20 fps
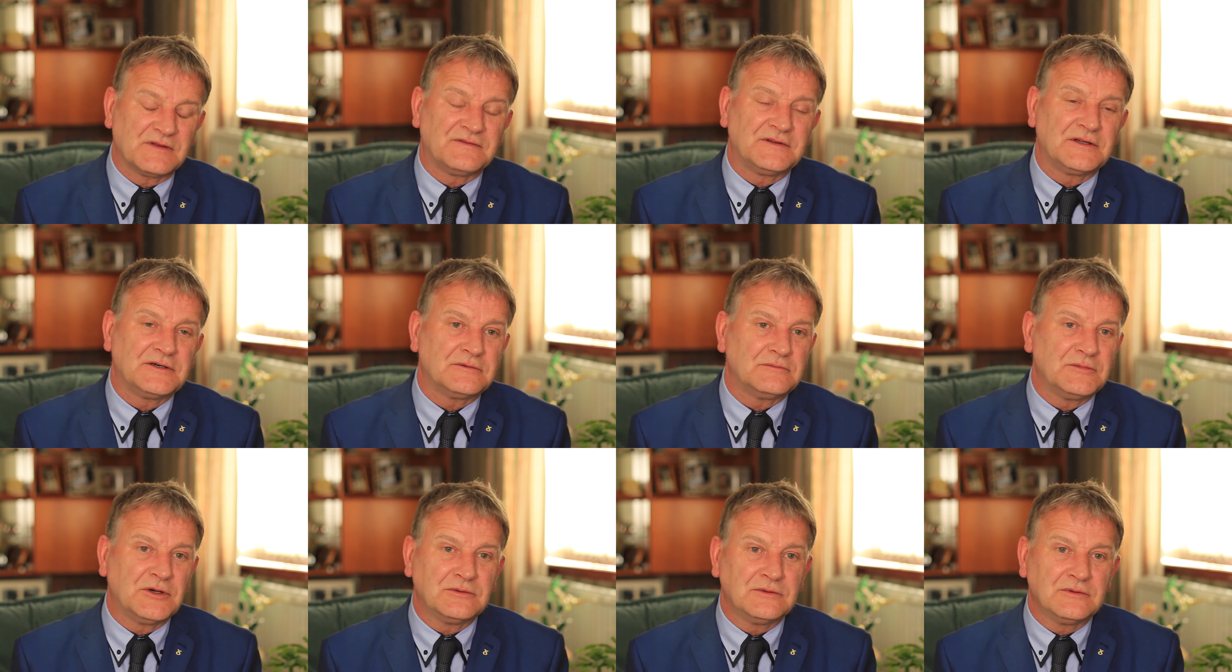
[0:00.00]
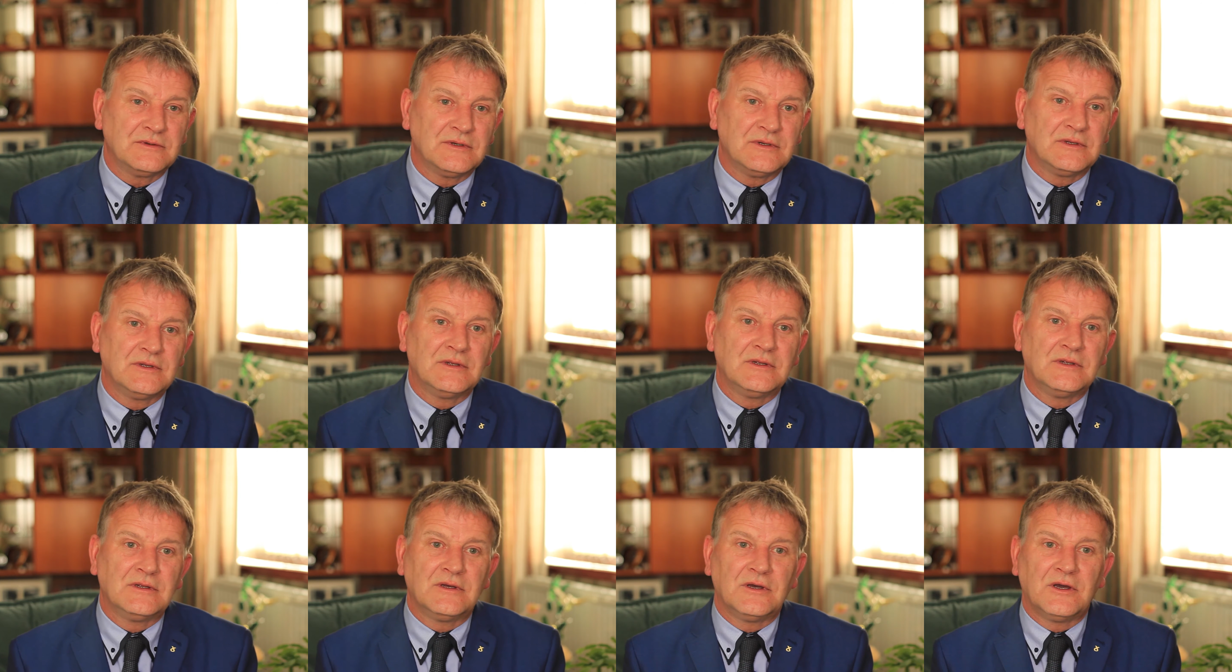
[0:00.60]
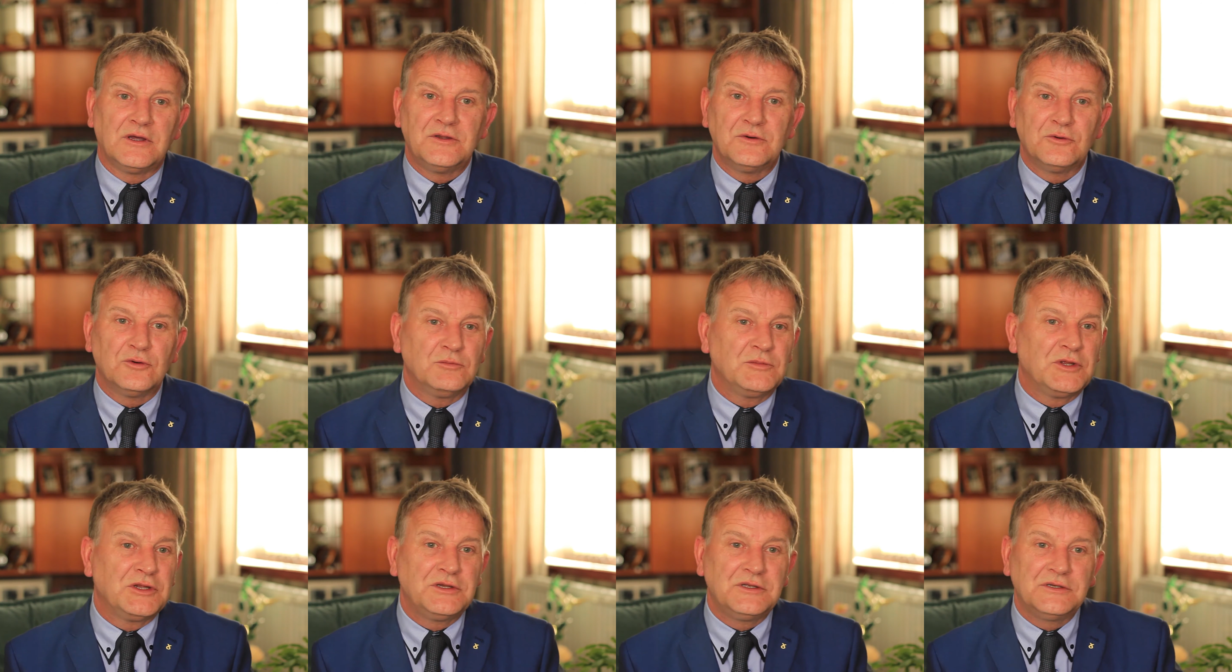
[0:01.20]
flour mill and the
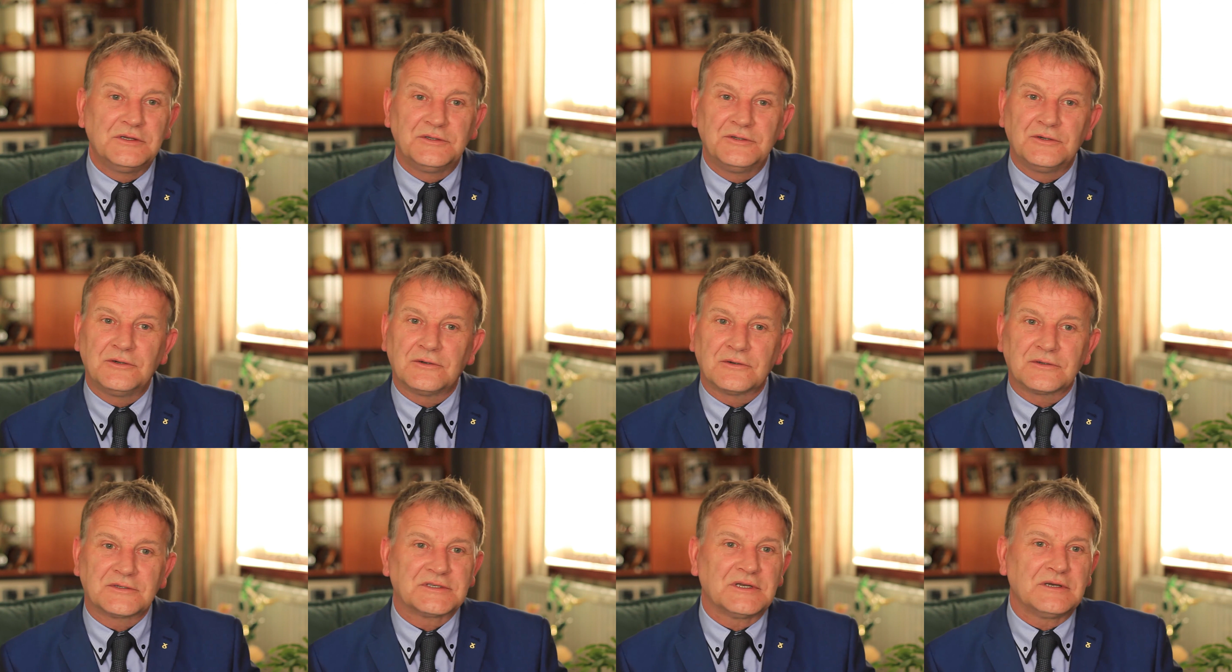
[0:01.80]
opening of the docks.